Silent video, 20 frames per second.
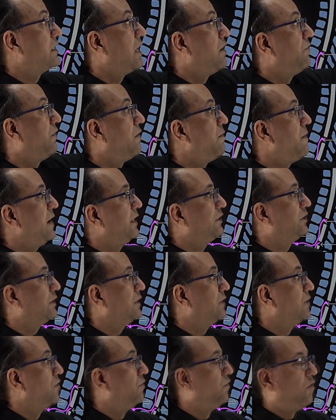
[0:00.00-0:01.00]

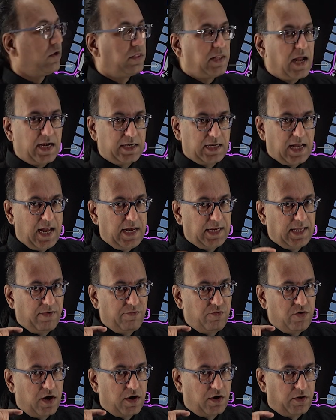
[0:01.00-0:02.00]
information? For that, I'll give
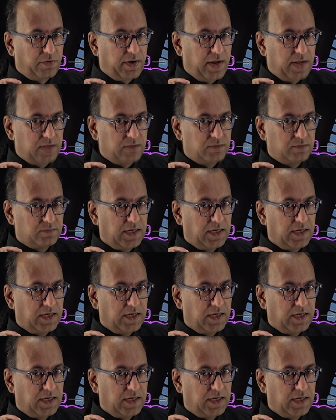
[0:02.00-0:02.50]
you a trick.